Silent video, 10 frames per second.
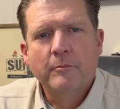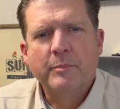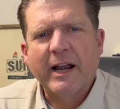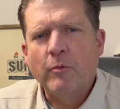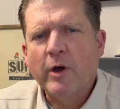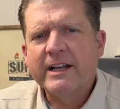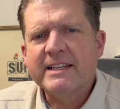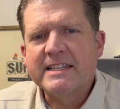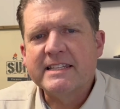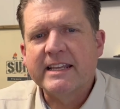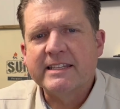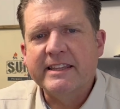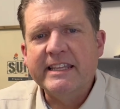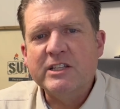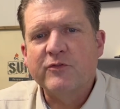But I wanted to stick to
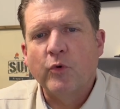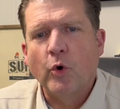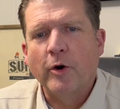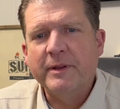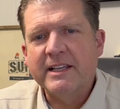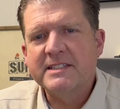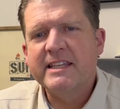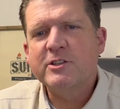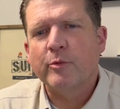these 4 because these